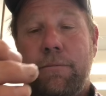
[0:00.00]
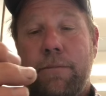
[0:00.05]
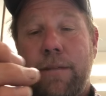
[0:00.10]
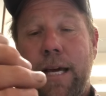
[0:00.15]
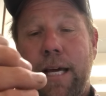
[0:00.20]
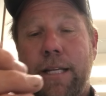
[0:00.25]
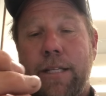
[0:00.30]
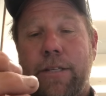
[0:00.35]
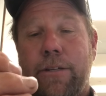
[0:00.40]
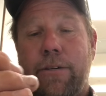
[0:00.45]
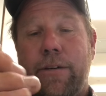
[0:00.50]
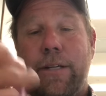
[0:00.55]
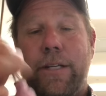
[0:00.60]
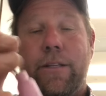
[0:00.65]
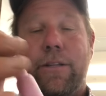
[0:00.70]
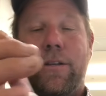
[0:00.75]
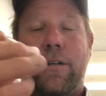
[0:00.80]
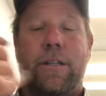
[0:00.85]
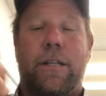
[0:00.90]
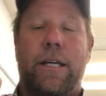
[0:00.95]
That is going
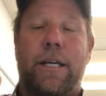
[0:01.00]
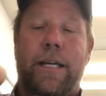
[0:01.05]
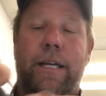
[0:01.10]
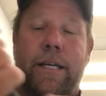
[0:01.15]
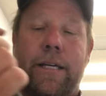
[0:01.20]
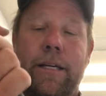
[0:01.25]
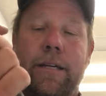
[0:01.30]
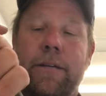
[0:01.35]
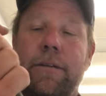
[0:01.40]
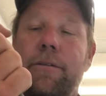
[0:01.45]
to look like